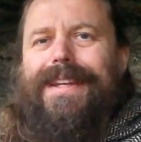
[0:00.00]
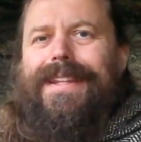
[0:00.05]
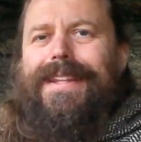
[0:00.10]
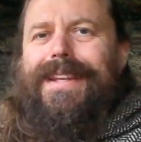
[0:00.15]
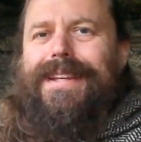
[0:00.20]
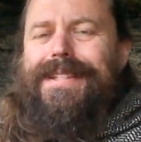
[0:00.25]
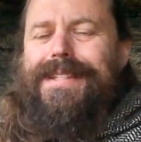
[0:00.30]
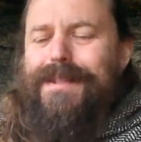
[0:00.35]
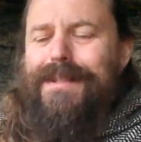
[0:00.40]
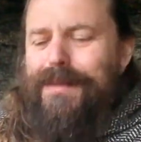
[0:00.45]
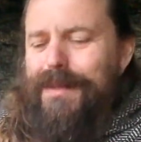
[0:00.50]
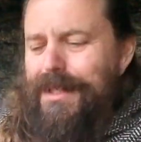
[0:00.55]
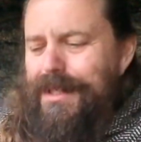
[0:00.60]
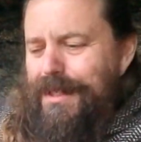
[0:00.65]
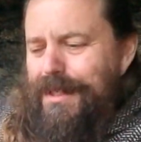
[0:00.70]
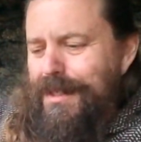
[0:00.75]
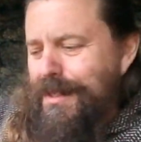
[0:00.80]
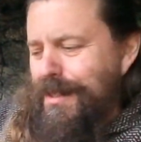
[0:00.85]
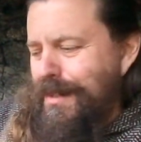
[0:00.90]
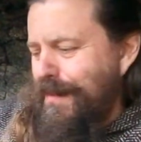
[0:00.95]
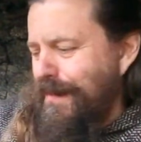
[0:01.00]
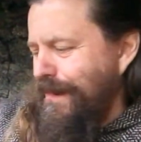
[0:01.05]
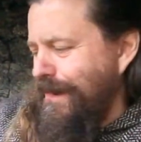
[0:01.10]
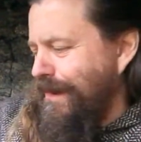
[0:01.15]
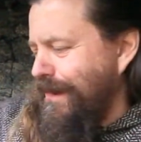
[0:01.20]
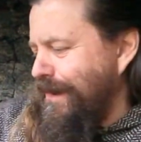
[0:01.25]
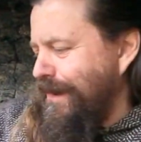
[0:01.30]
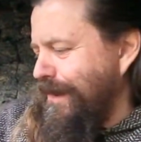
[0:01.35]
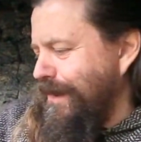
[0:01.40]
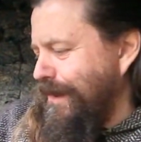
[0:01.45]
that's the way it is,
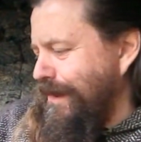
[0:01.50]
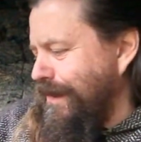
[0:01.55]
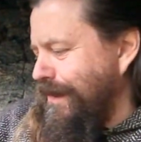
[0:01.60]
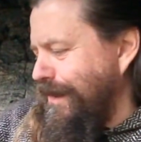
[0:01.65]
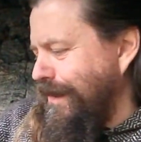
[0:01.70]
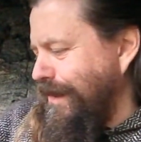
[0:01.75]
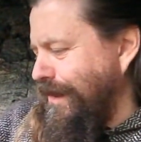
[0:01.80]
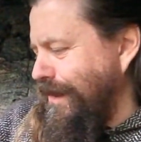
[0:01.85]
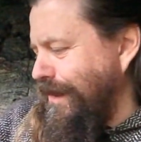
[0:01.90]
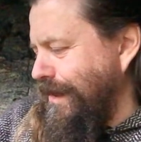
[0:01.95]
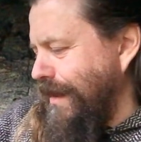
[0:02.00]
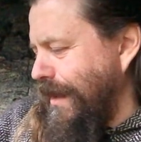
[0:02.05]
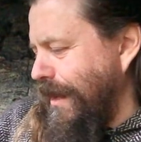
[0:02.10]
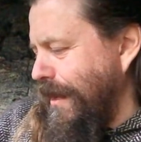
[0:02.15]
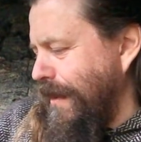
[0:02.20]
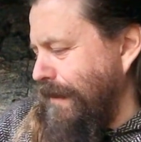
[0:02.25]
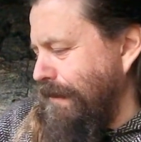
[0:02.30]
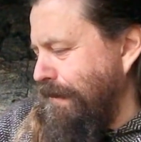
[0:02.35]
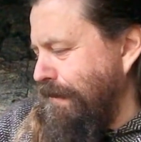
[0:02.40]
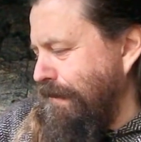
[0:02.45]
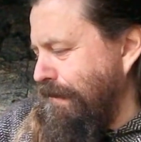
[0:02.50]
yeah.